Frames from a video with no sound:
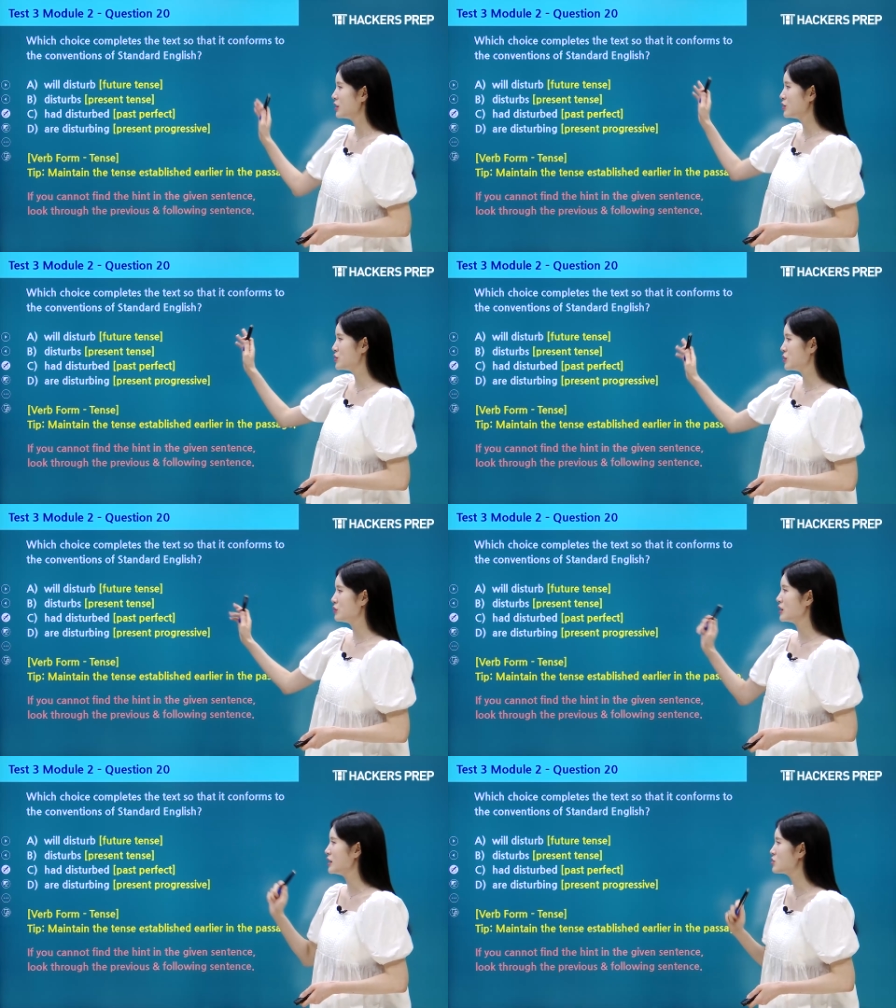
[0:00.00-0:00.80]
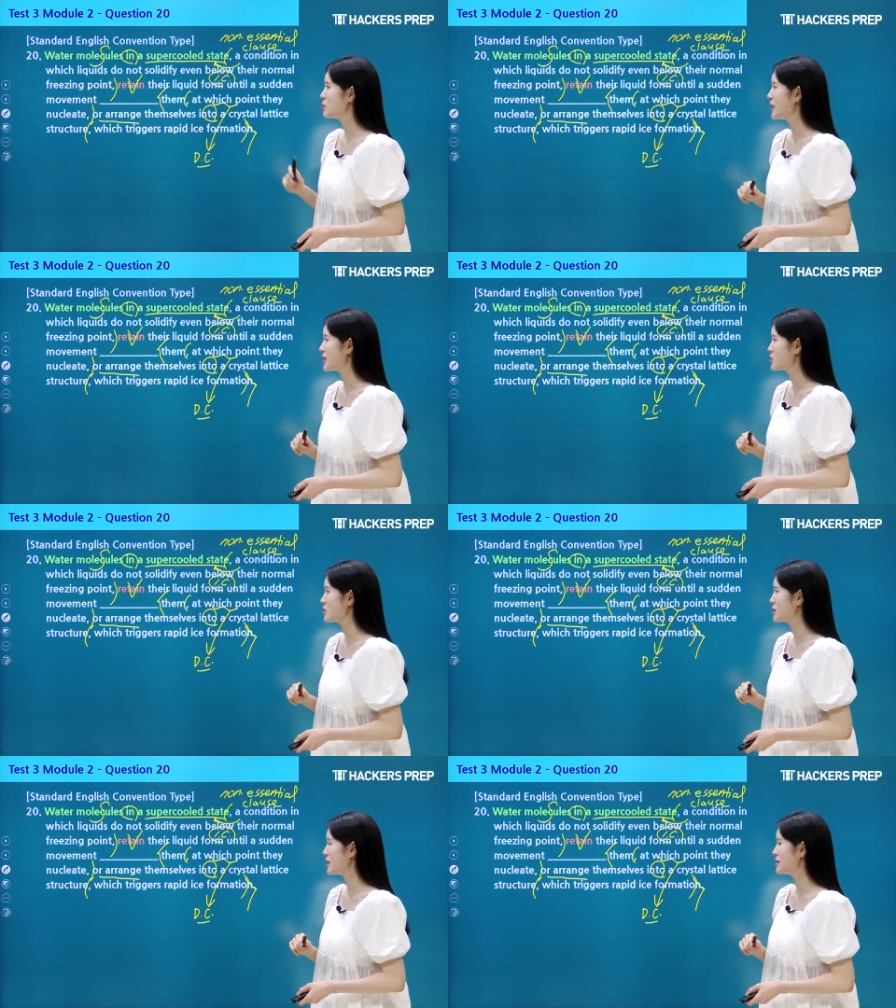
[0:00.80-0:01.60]
you do need to match
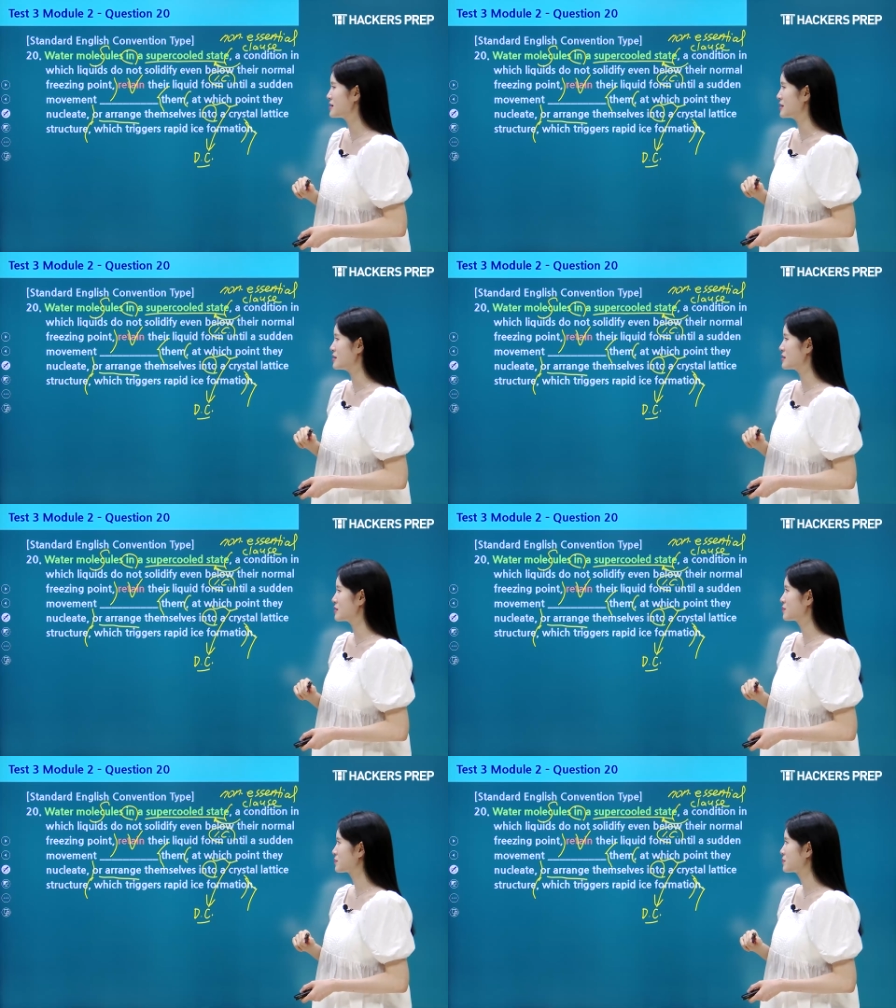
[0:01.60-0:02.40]
the tenses.